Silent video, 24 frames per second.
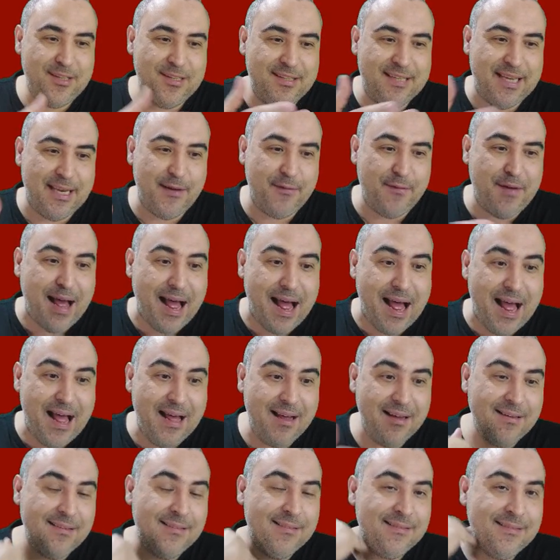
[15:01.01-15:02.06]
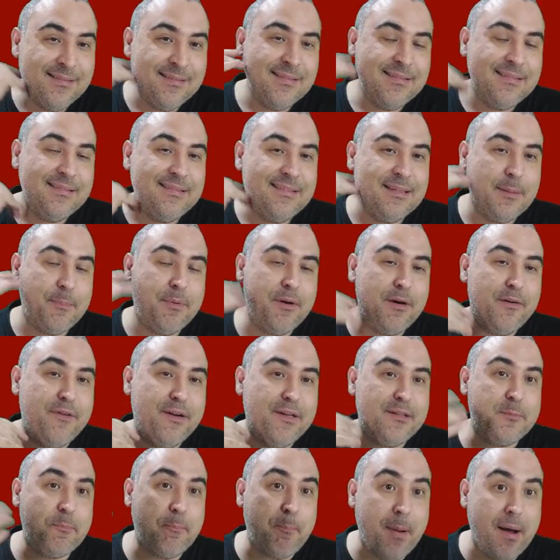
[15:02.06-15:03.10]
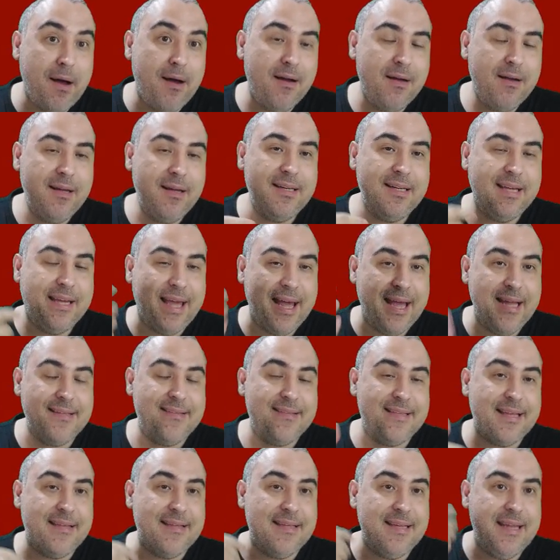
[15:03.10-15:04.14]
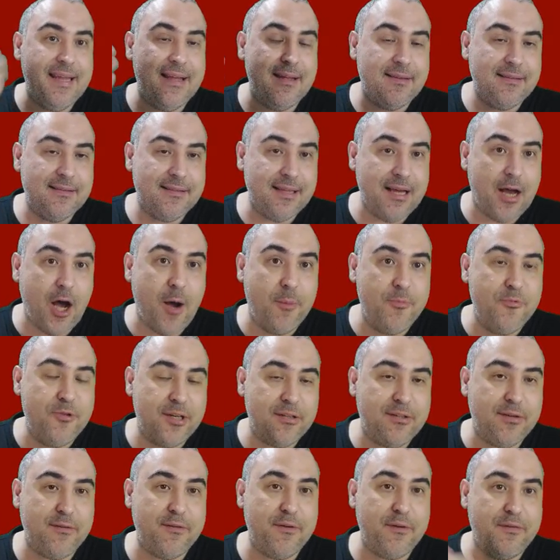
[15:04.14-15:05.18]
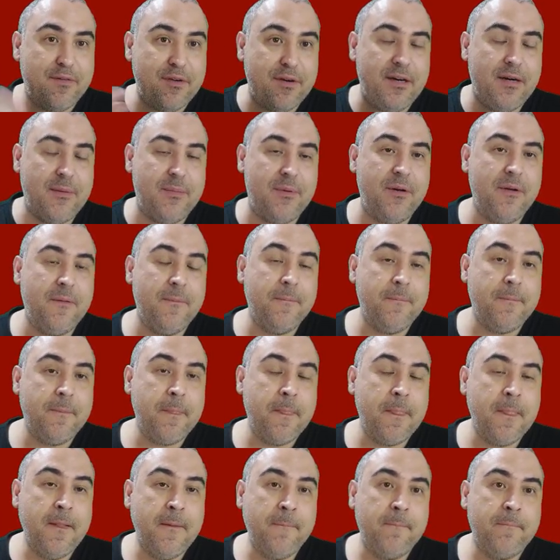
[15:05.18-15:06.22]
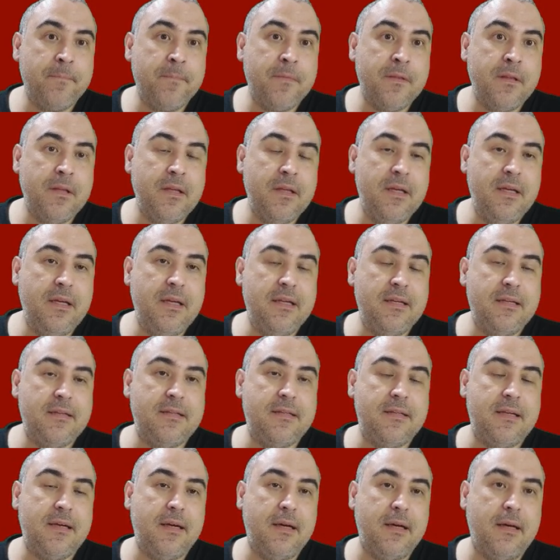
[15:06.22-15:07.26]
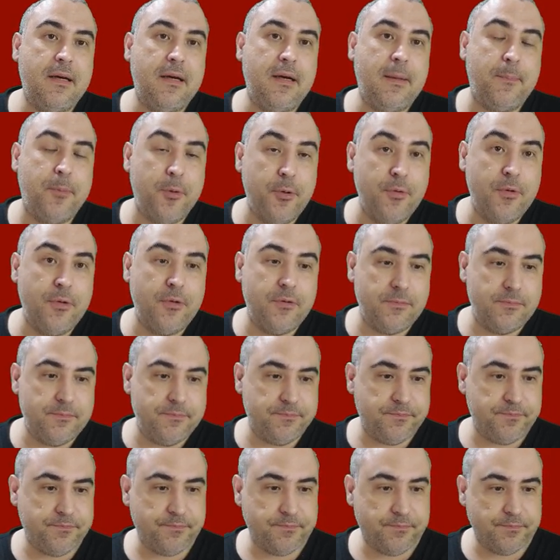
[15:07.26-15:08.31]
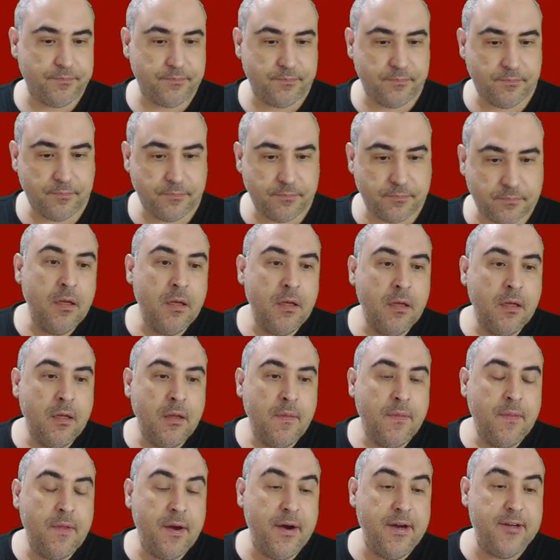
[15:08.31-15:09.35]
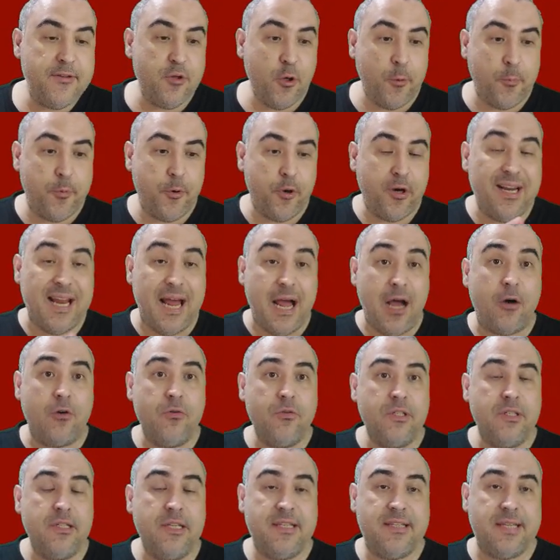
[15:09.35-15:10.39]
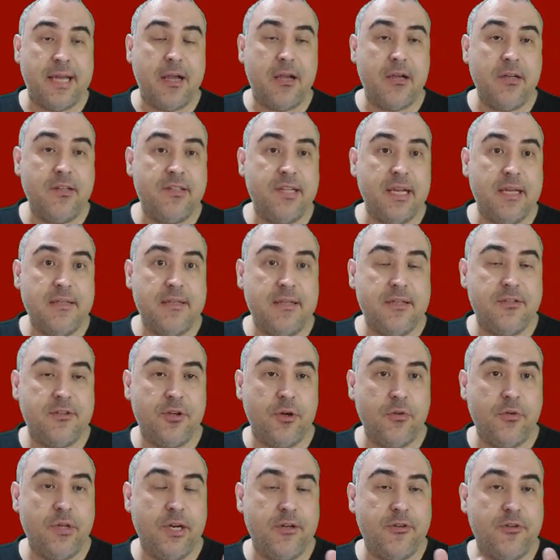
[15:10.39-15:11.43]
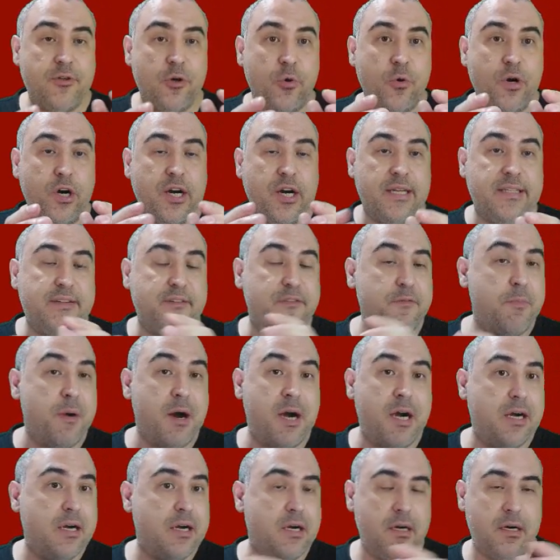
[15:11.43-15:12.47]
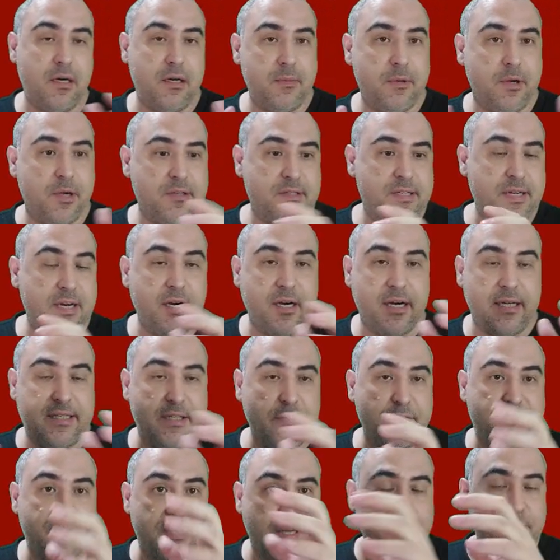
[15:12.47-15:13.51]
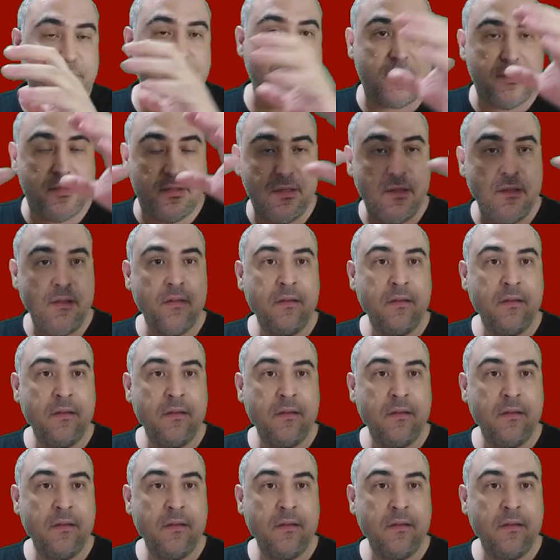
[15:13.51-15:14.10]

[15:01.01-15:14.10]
instead of a, the prefix p indicates that the object of the verb is plural. There is no pronoun in the second sentence, so there's no ergative marker, because the ergative subject,